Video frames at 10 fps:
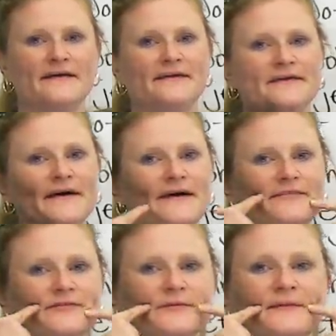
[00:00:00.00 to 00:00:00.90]
you
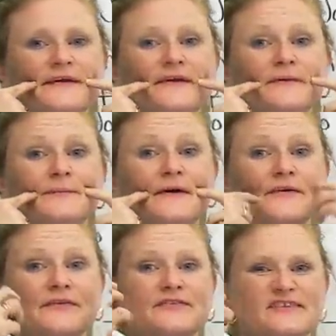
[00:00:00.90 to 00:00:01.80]
have to make your
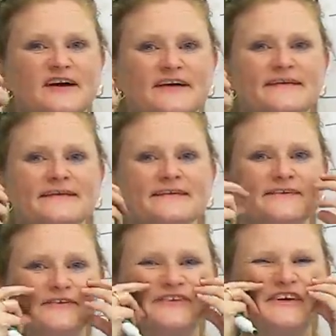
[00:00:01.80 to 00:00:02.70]
mouth tight.
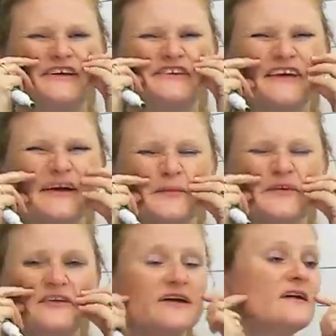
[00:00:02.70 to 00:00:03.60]
Your cheeks gotta
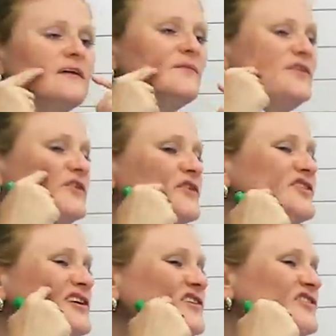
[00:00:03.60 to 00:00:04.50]
be tight. These are your
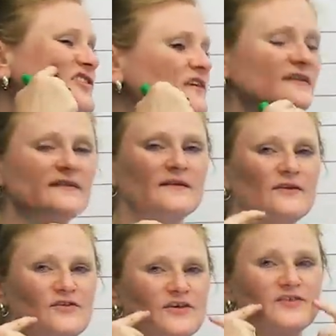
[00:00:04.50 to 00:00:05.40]
cheeks.
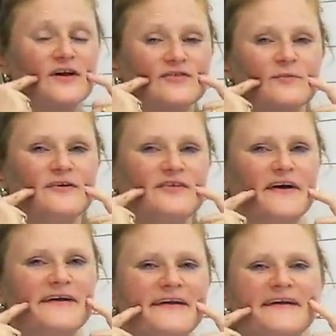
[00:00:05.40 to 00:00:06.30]
Your cheeks have to be
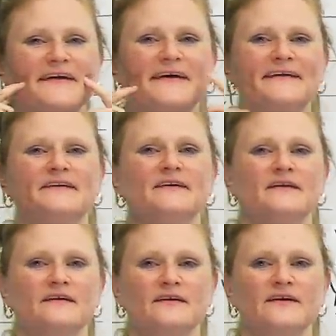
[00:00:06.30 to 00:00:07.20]
tight, and
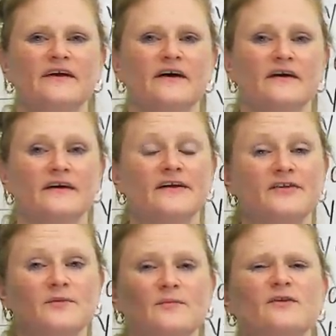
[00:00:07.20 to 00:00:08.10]
yeah,
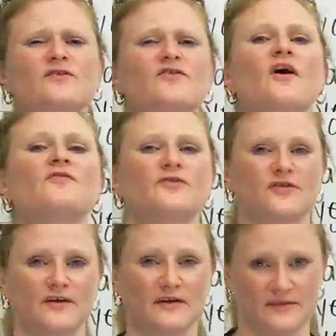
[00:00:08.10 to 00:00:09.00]
it's a much
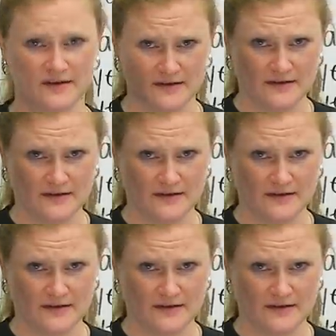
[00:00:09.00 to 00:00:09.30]
softer sound.